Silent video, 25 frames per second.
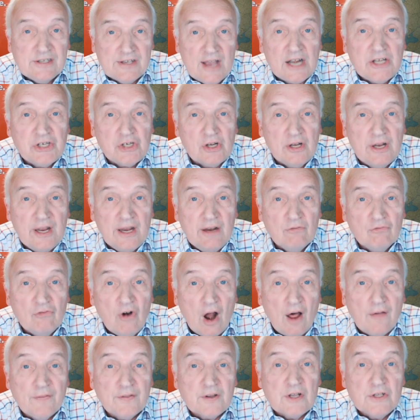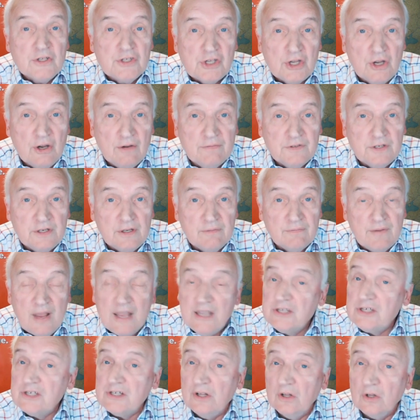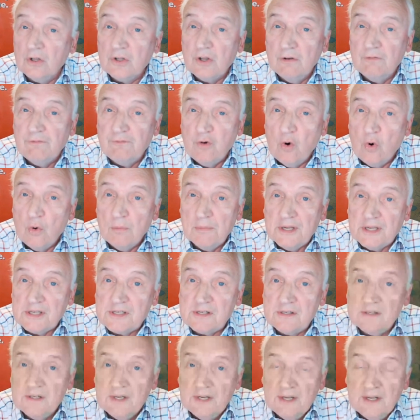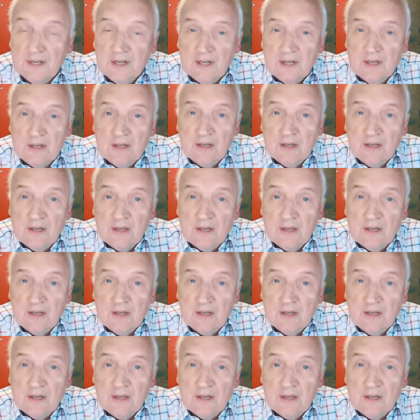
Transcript: is actually rather conservative, is still conformist.